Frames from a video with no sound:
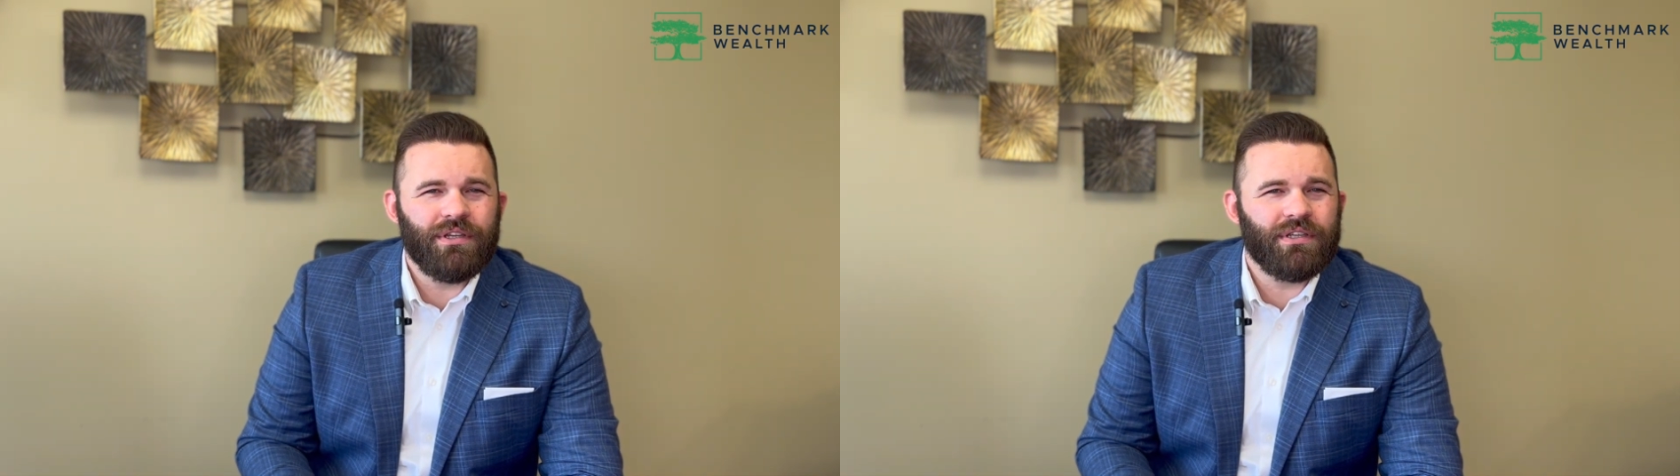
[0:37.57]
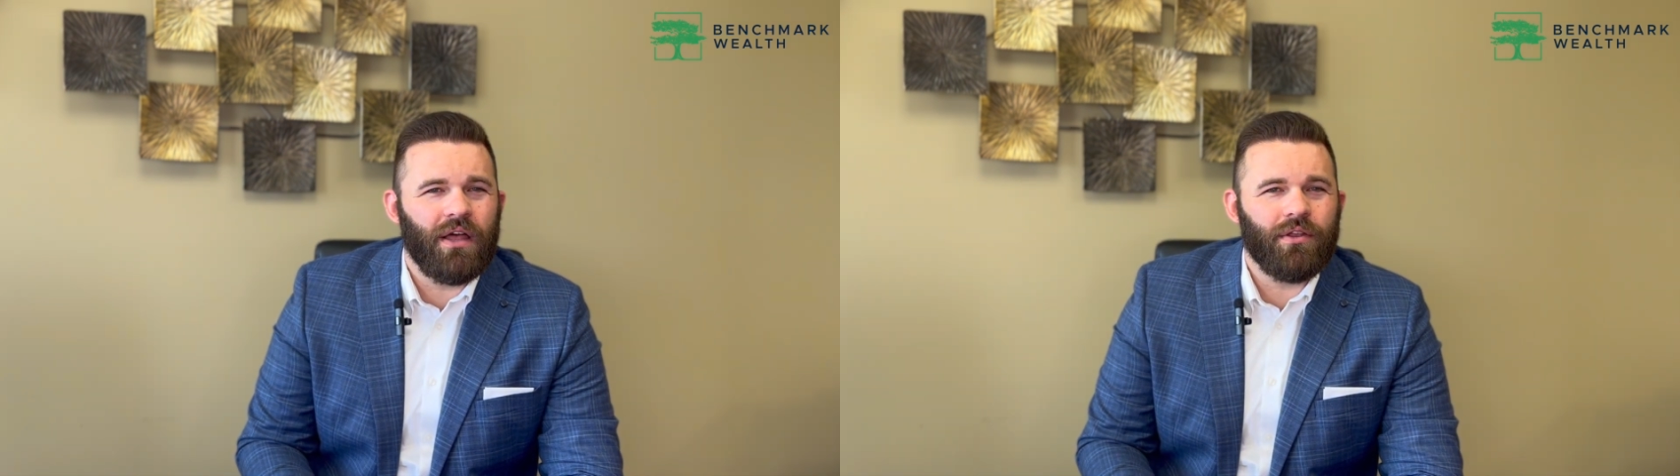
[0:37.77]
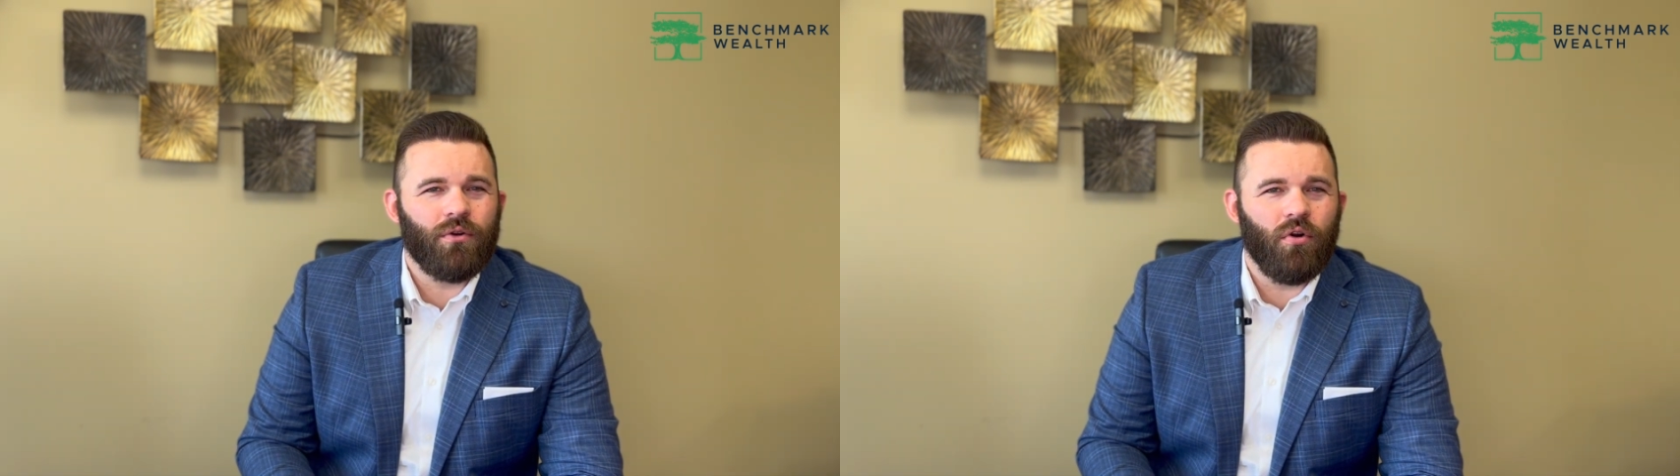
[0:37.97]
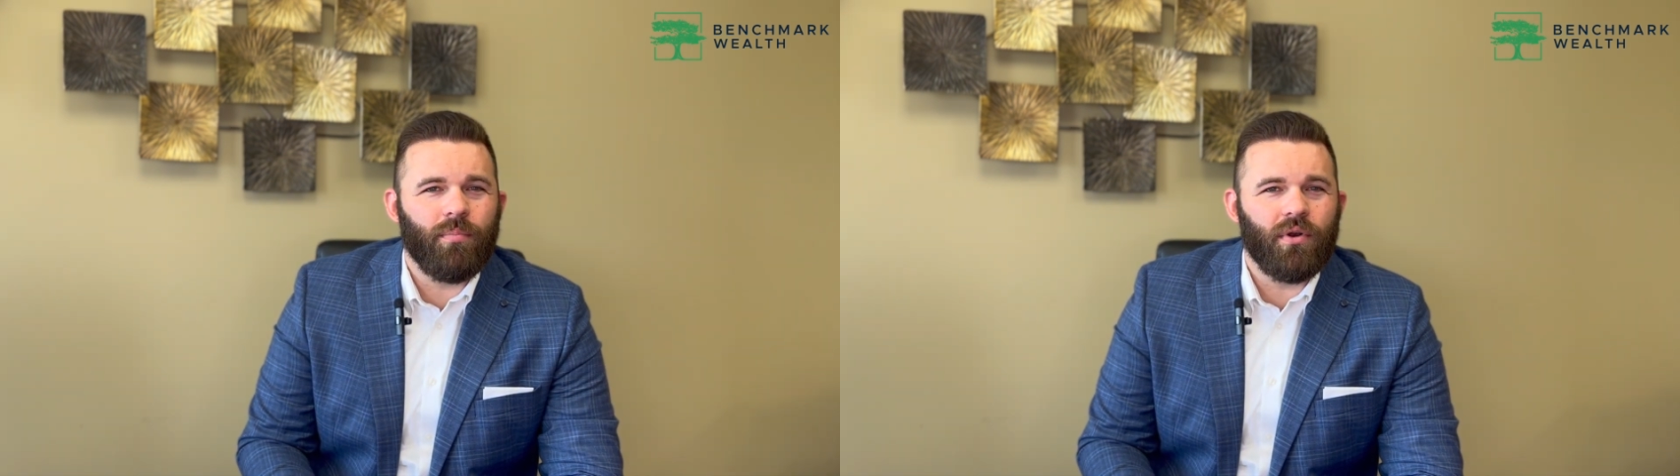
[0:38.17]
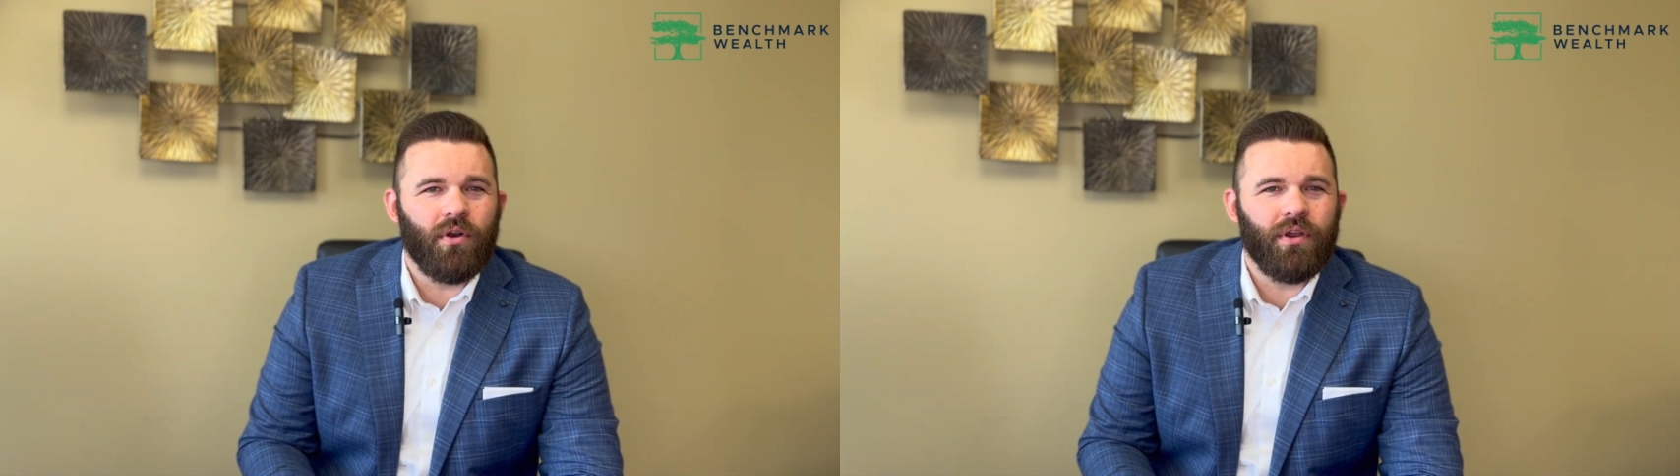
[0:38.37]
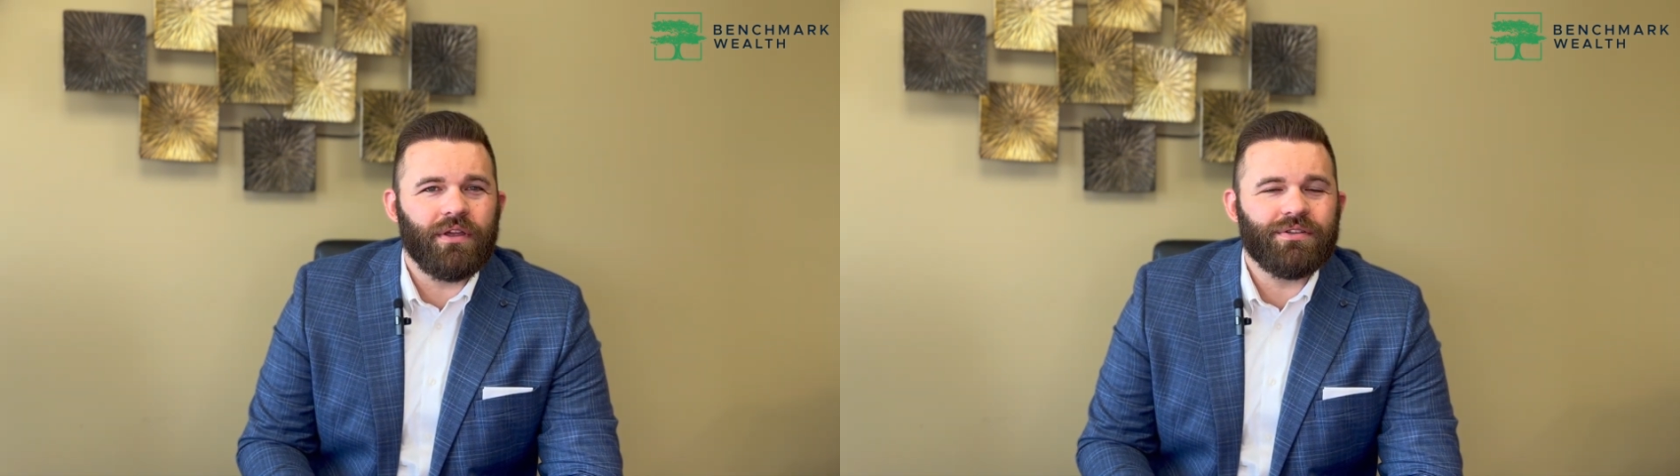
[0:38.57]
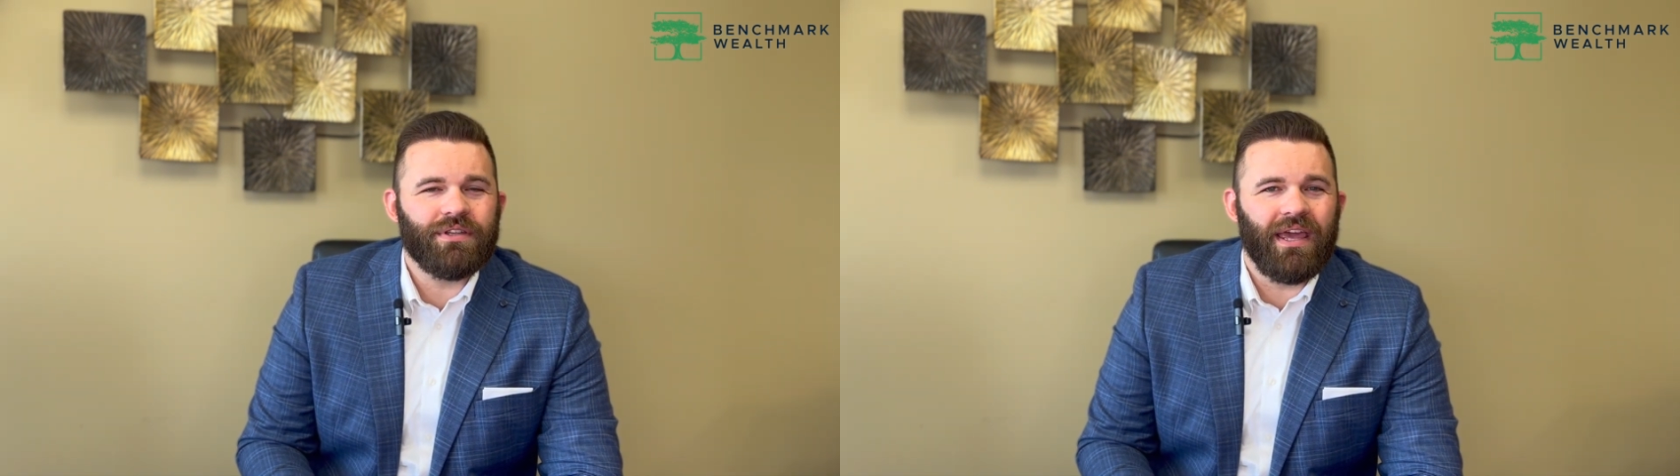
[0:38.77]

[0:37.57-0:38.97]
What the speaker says: solid corporate earnings,